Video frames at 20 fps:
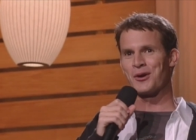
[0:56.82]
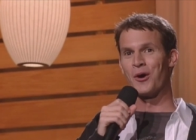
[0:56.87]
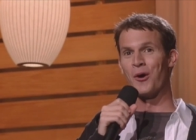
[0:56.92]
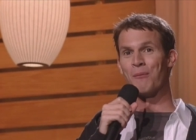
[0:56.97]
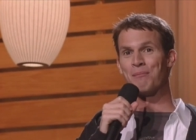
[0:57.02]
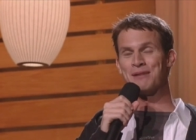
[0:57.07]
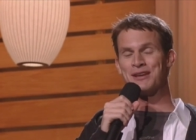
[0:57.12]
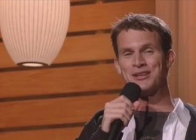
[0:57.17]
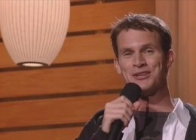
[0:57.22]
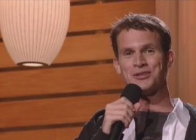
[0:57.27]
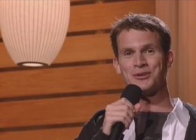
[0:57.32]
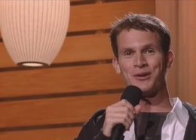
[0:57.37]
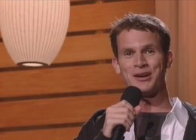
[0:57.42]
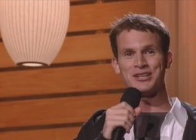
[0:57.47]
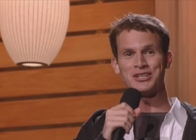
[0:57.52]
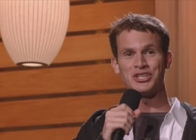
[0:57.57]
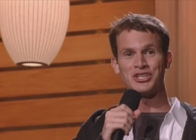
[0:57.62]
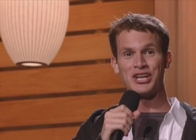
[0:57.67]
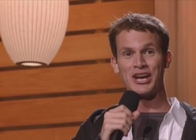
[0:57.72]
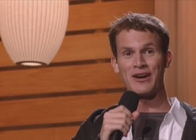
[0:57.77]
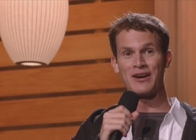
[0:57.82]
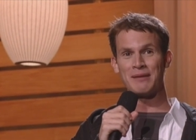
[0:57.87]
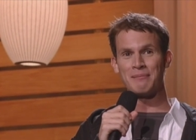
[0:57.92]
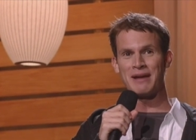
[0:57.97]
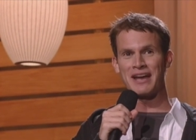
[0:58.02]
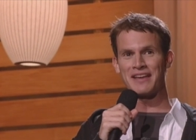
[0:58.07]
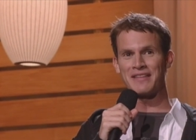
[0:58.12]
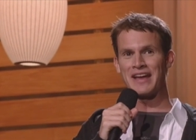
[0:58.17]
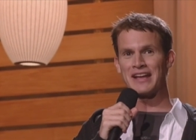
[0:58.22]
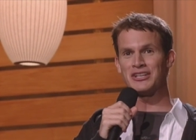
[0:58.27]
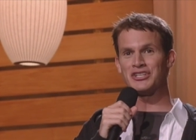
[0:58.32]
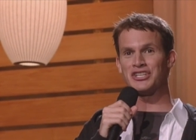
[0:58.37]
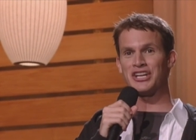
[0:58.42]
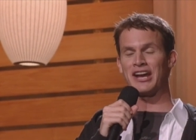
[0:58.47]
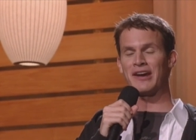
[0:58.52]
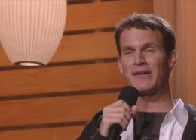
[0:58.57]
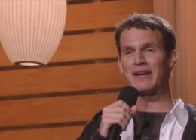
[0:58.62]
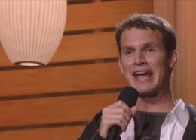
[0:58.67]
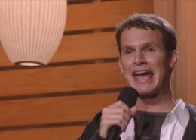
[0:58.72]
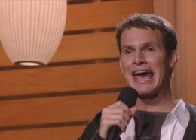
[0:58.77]
Hope you enjoyed charity banging that
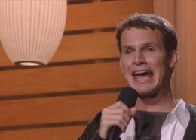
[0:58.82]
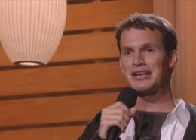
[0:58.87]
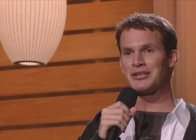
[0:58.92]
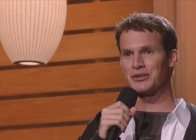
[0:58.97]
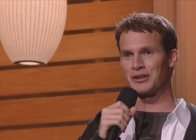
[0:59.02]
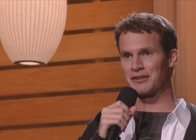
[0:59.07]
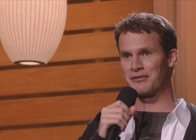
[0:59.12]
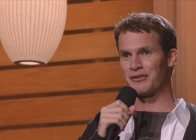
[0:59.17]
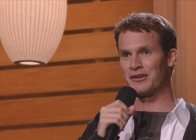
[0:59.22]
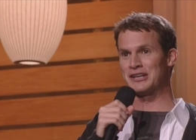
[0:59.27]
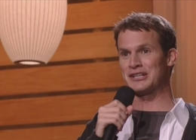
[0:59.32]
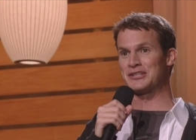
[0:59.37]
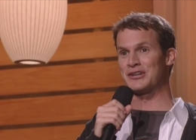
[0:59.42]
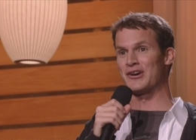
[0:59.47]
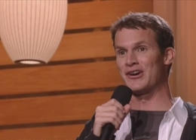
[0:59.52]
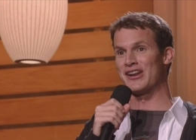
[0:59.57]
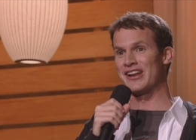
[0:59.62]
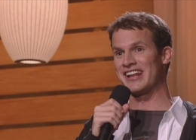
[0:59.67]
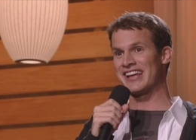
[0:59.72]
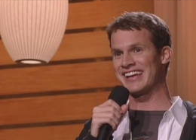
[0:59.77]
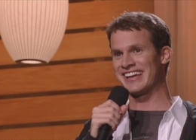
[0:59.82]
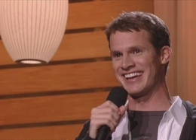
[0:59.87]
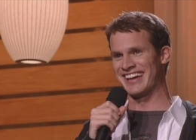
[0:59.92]
geriatric for eternity.